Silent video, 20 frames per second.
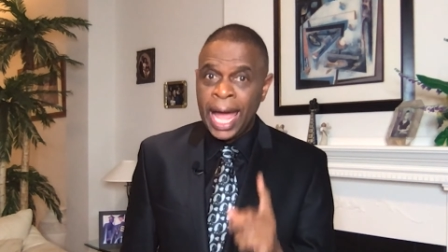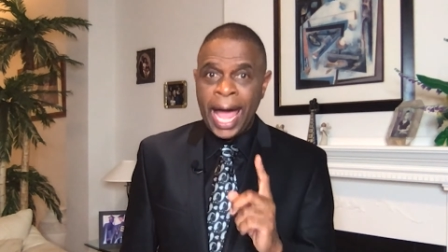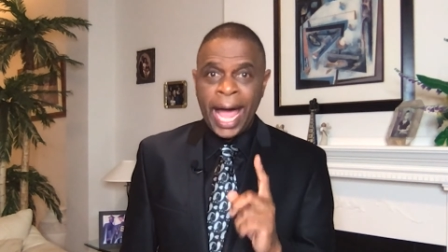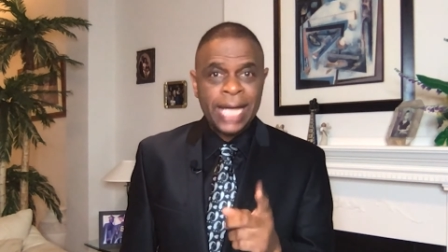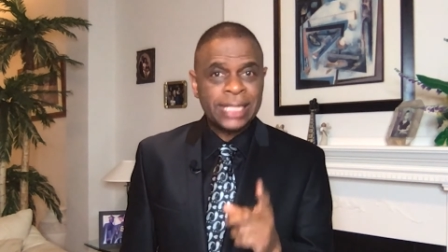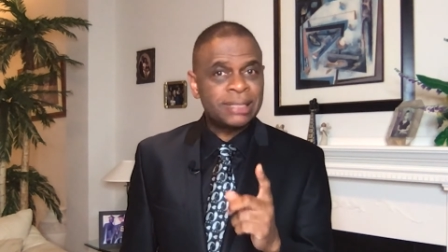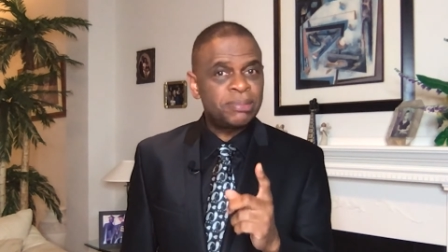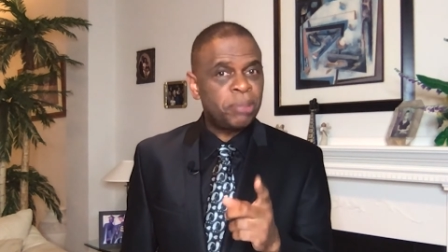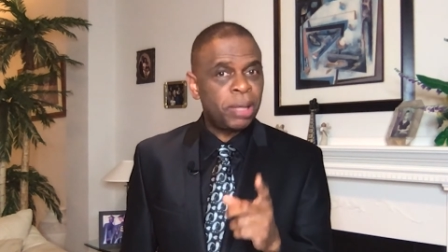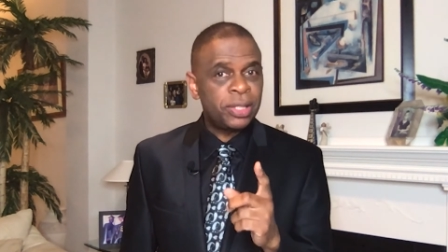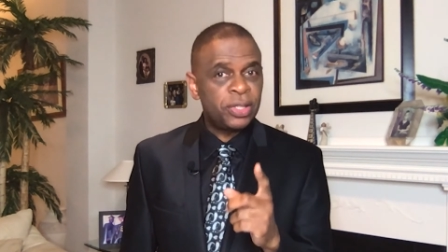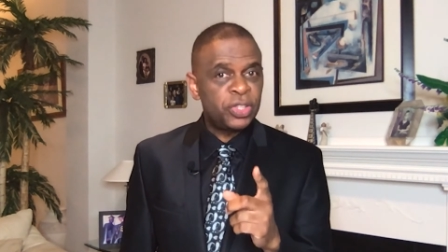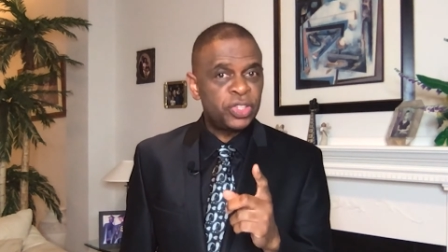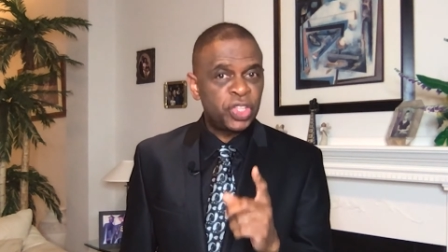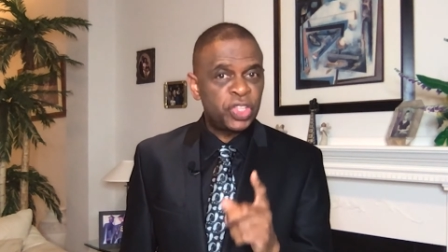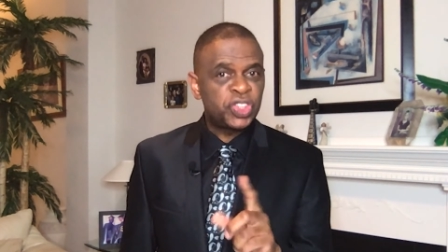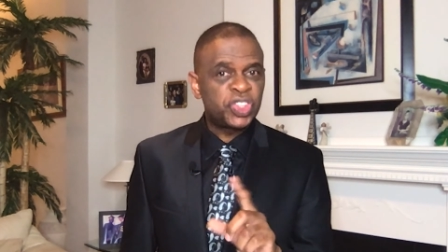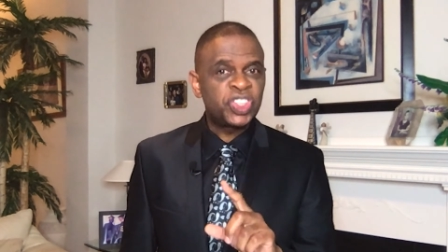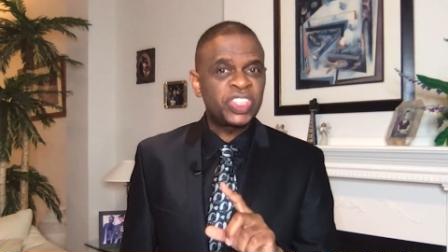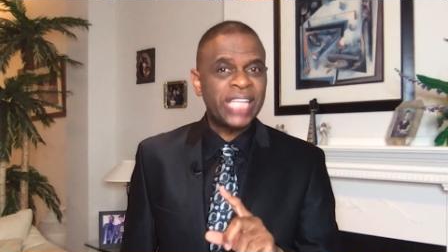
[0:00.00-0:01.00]
has to make
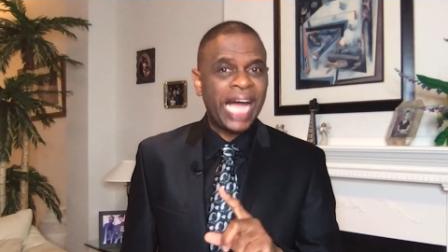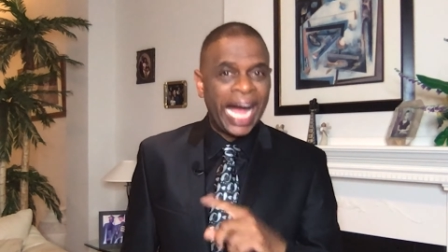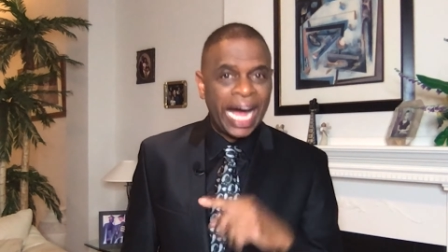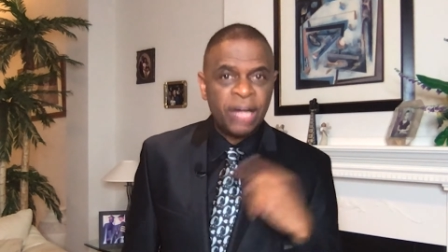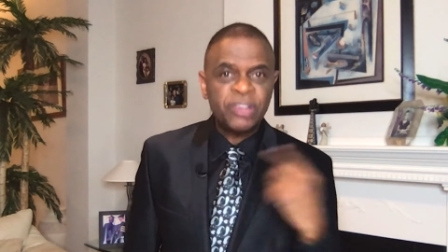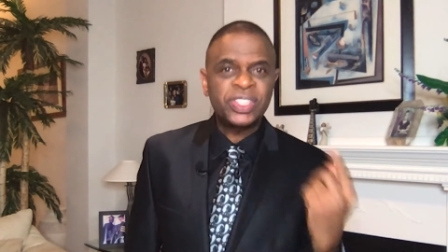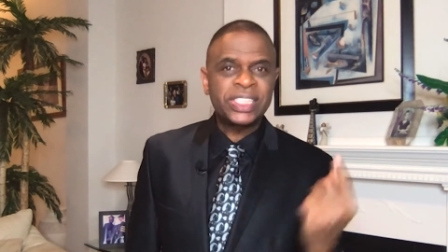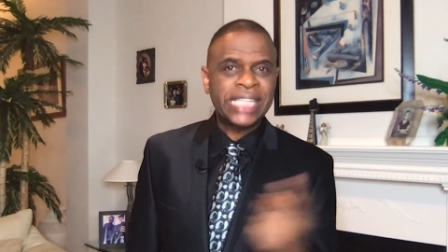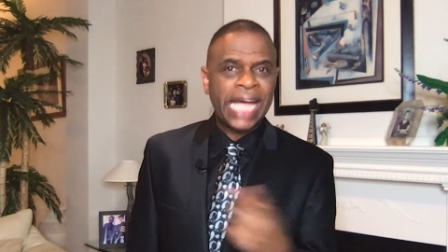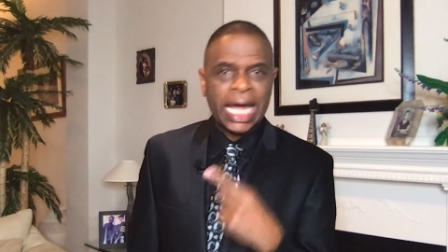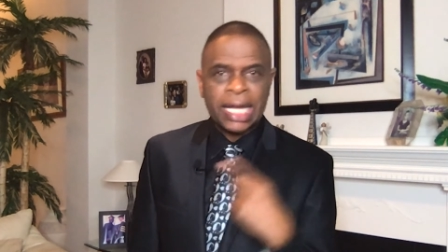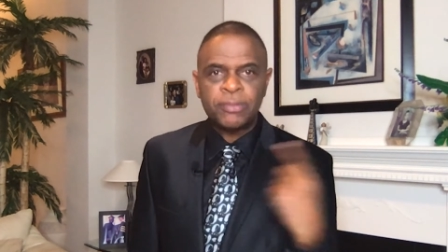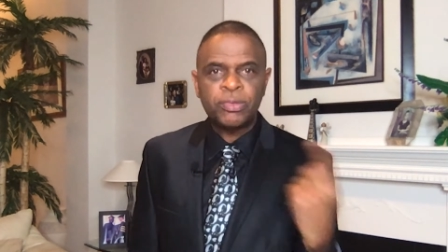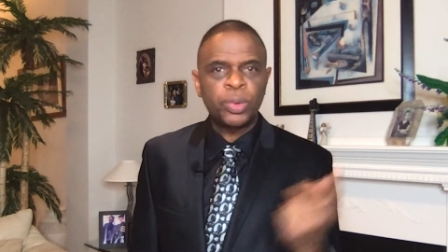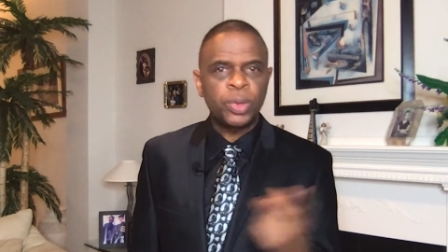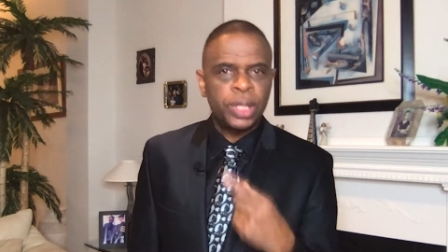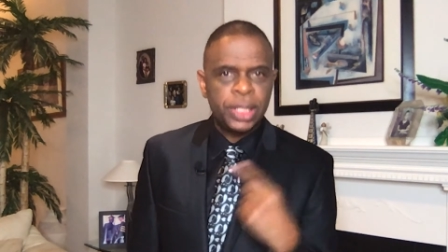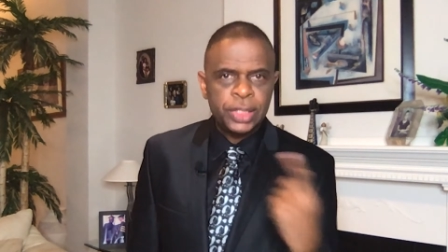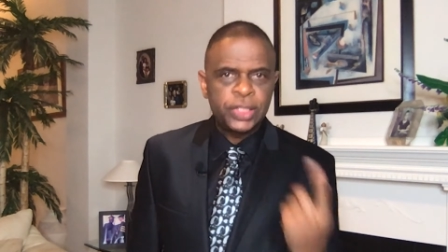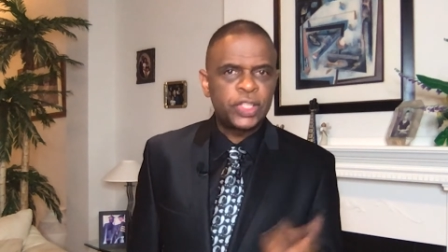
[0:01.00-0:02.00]
decisions outside of a
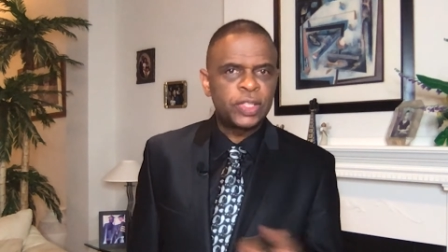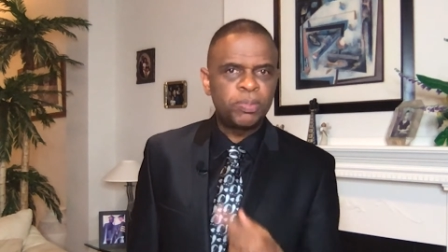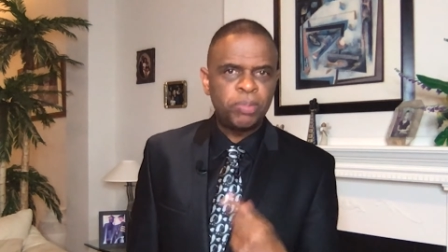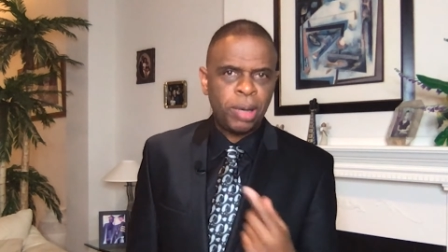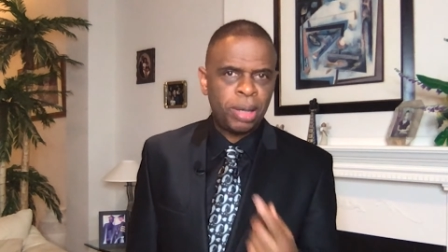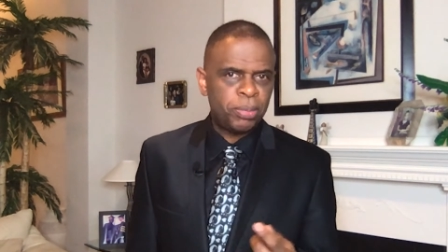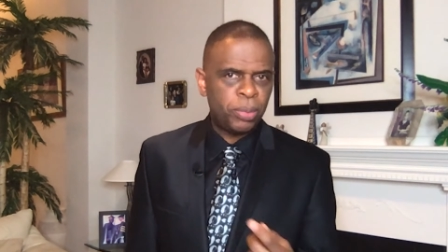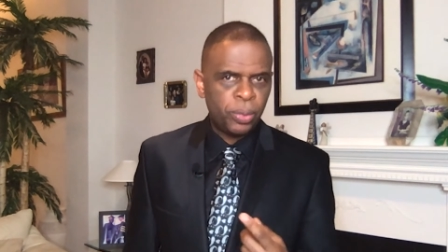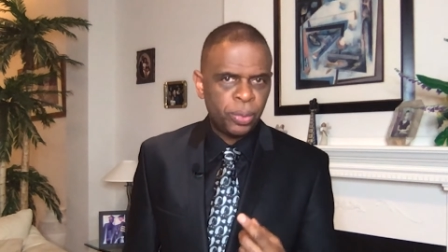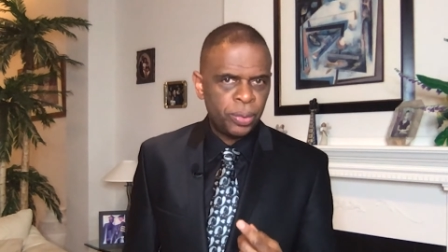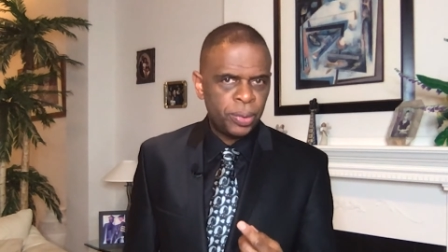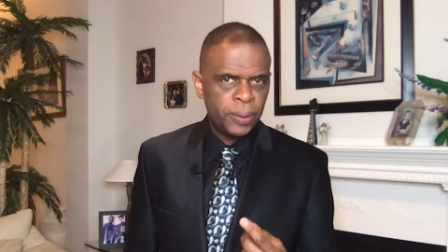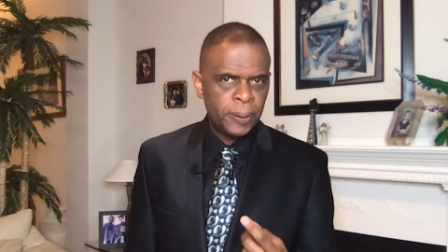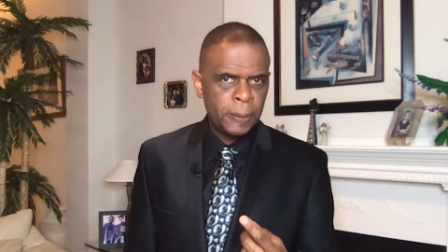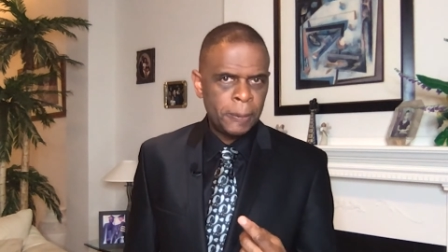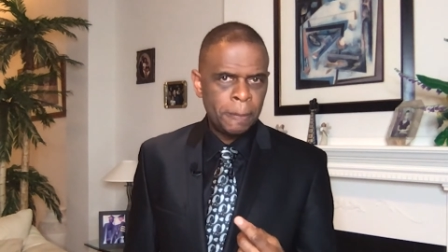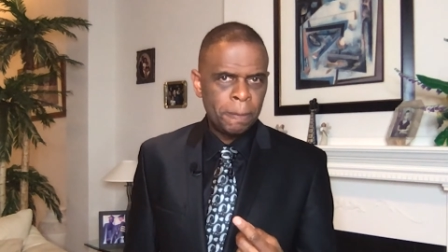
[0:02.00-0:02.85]
religious bubble.